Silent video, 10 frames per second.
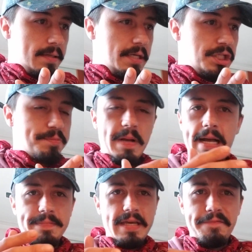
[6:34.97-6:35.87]
you just bring
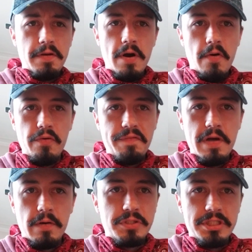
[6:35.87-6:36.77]
up if you
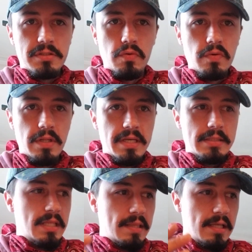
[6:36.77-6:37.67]
go just Google
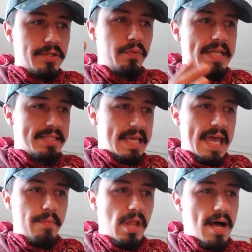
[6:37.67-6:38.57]
it, the Twins
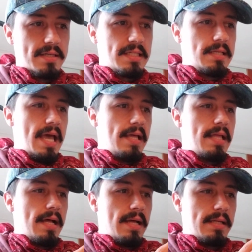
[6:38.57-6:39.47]
game logs and
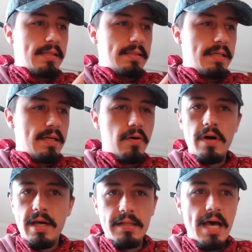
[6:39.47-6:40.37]

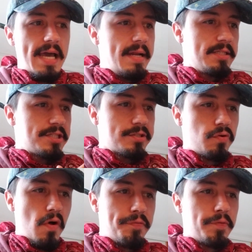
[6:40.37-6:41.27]
online and
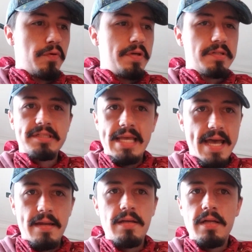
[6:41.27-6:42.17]
scroll through, you'll see
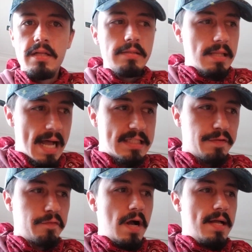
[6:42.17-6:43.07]
it. Lots
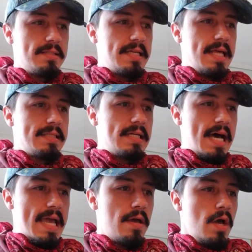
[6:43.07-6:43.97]
of runs. And then
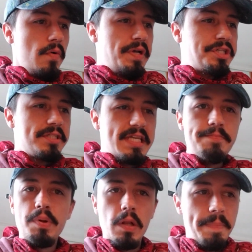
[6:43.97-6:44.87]
tonight we should see
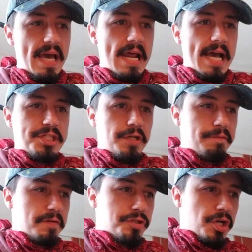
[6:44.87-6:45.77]
bullpen action
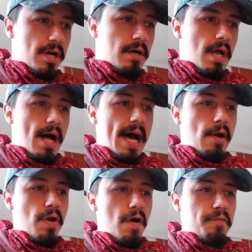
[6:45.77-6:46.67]
for sure. I
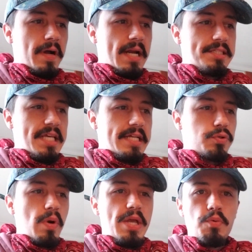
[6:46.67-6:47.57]
don't know if we're going to see a
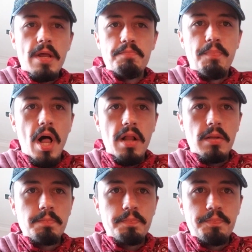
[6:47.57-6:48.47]
20-run
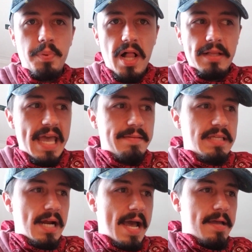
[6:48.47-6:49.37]
ball game
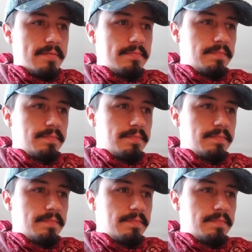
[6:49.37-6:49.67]
tonight,